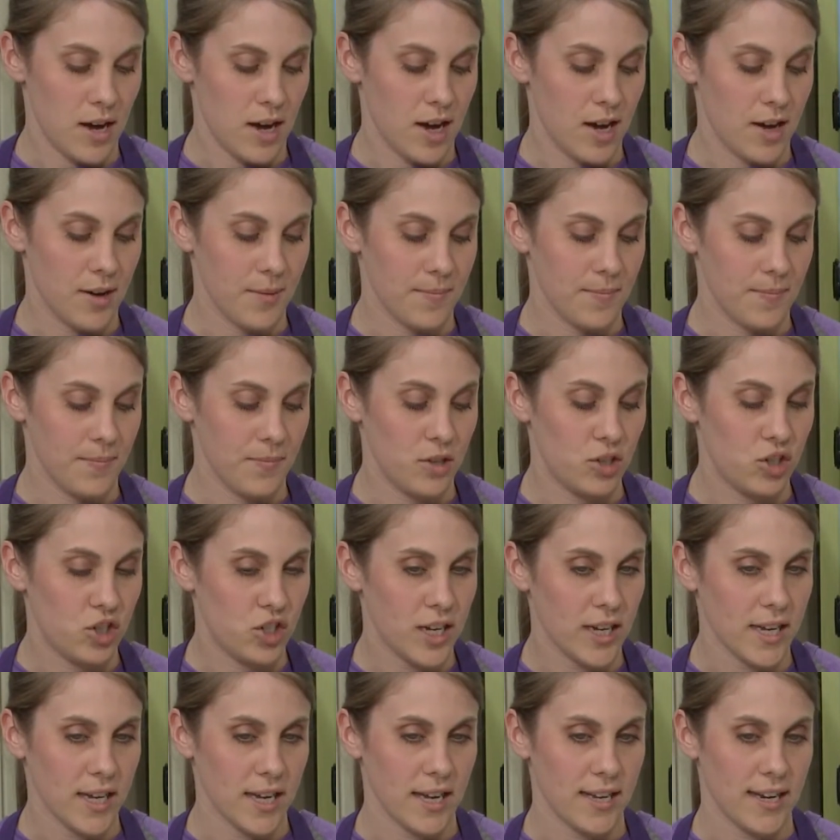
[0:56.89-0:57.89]
the
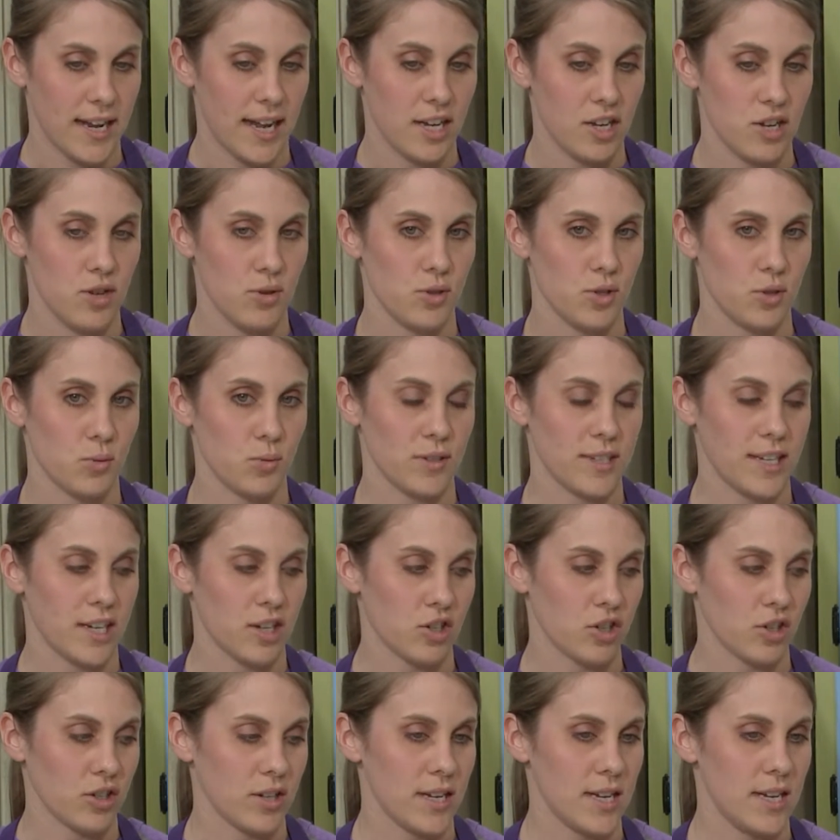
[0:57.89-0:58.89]
chicken I used was
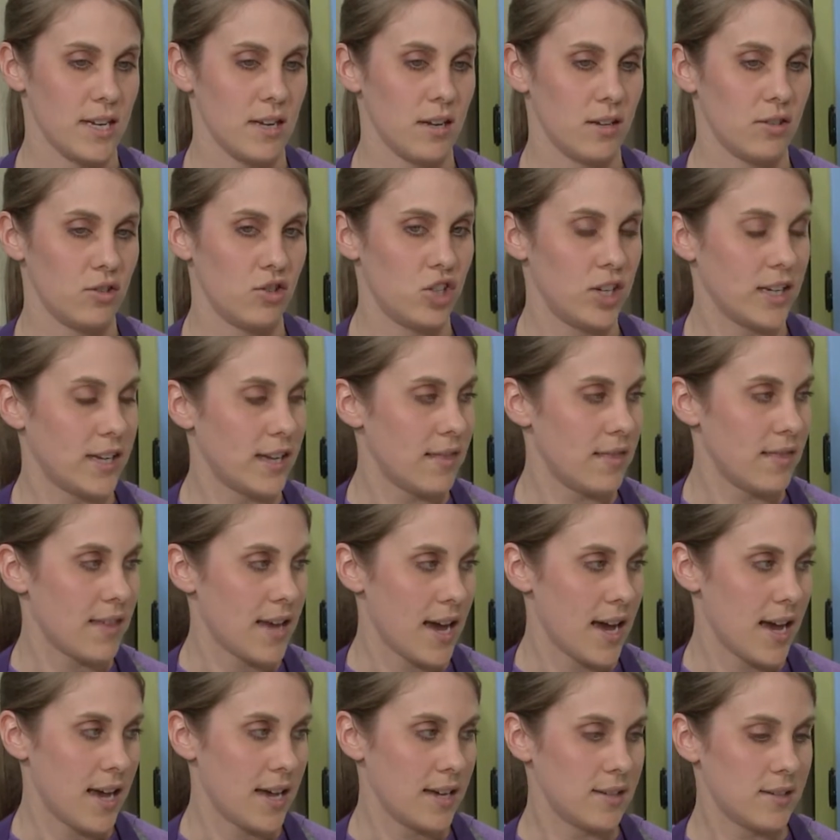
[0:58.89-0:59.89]
actually chicken
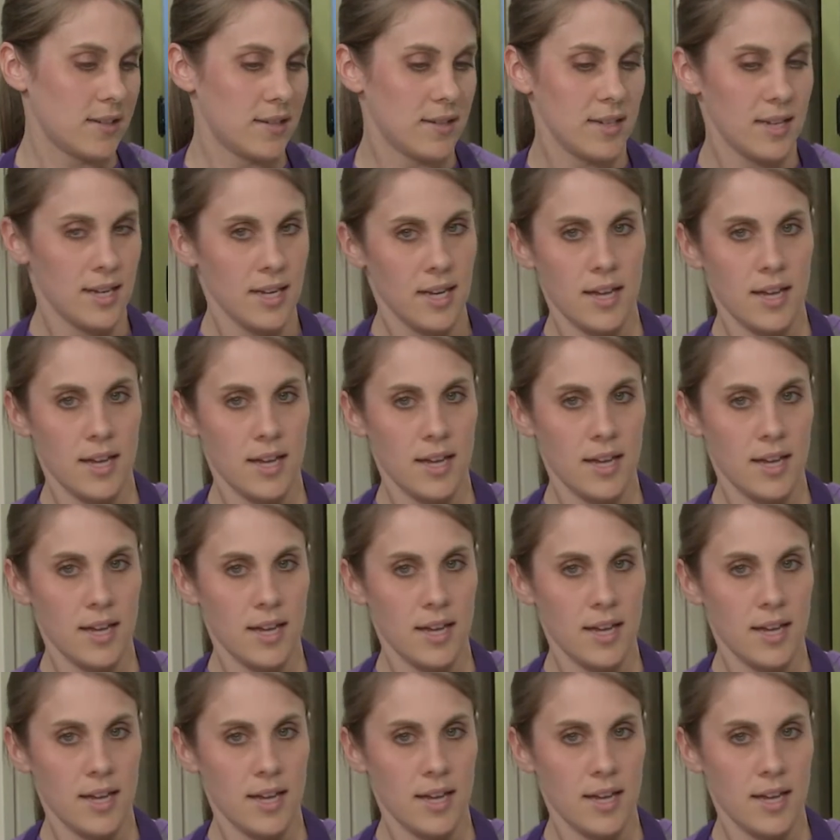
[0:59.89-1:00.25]
thighs.